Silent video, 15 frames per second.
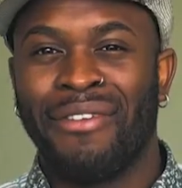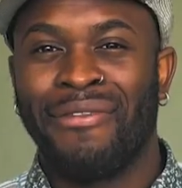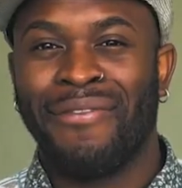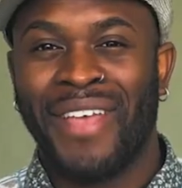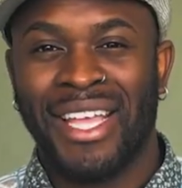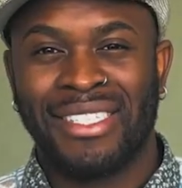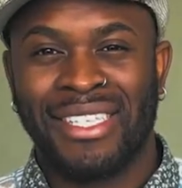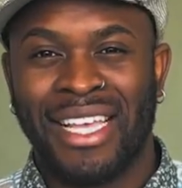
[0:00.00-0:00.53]
a
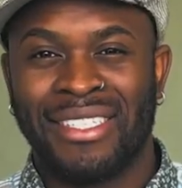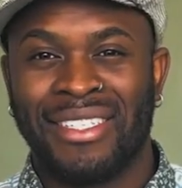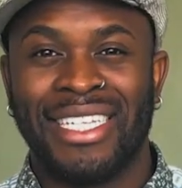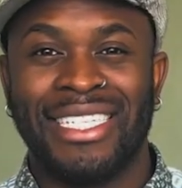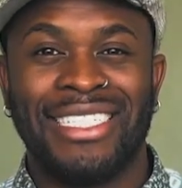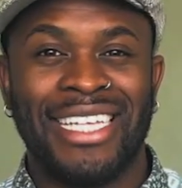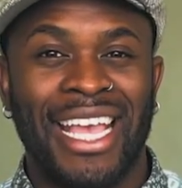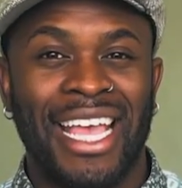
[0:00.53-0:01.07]

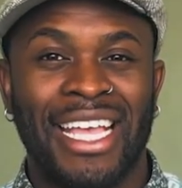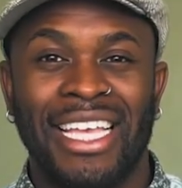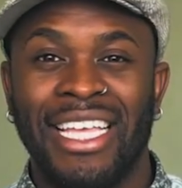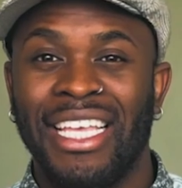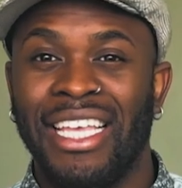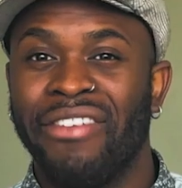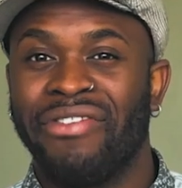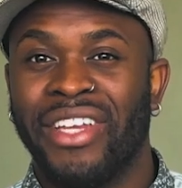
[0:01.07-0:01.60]
fantastic
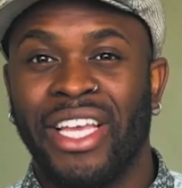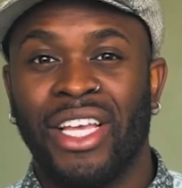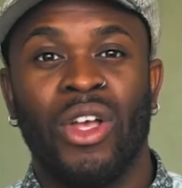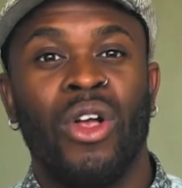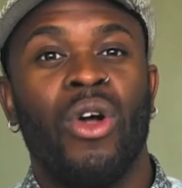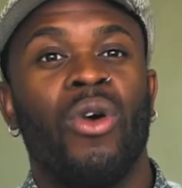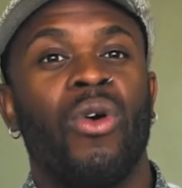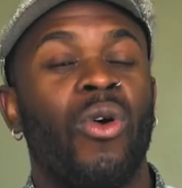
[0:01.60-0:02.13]
day, evening,
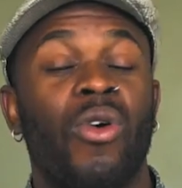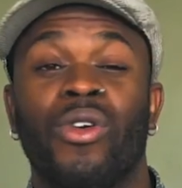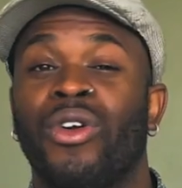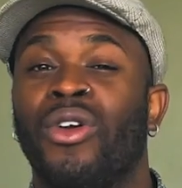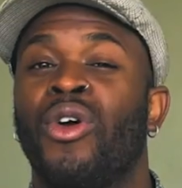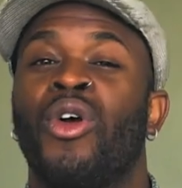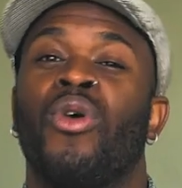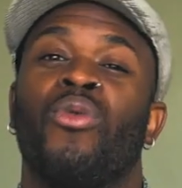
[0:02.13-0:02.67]

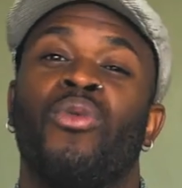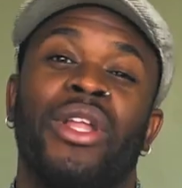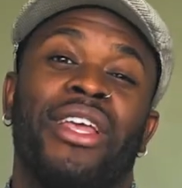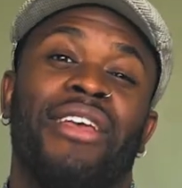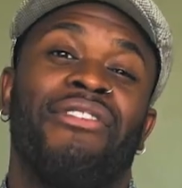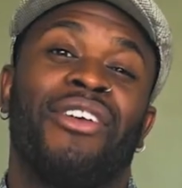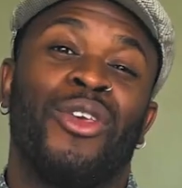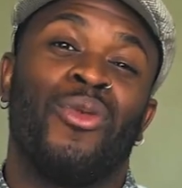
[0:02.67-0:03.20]
or
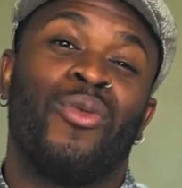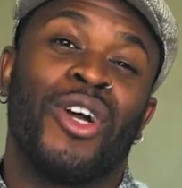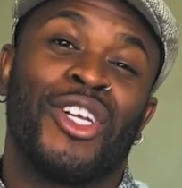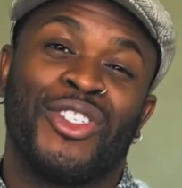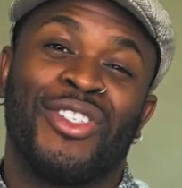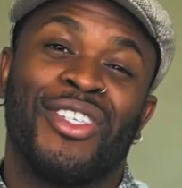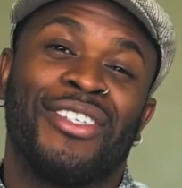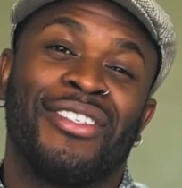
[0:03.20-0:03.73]
whenever you
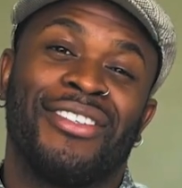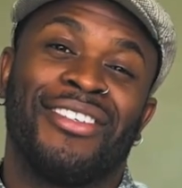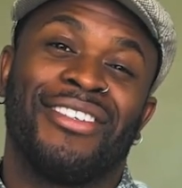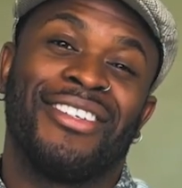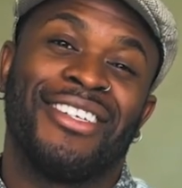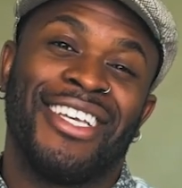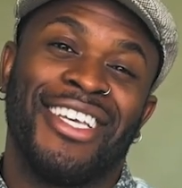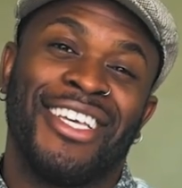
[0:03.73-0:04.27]
watch this.
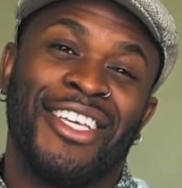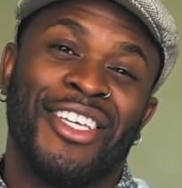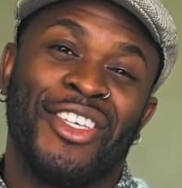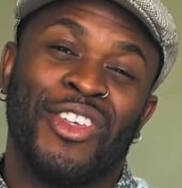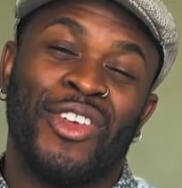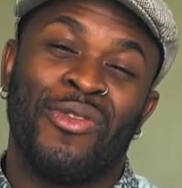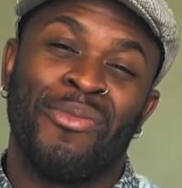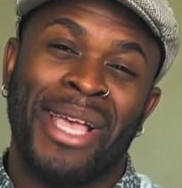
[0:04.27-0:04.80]

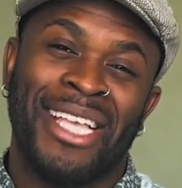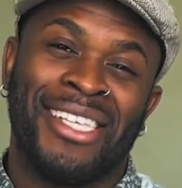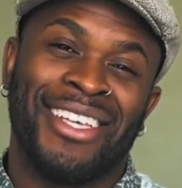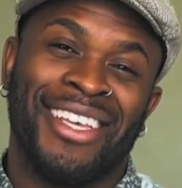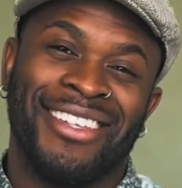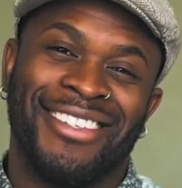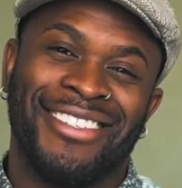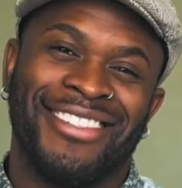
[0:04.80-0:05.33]
You're
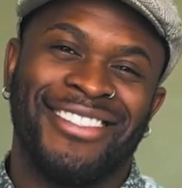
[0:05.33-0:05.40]
amazing.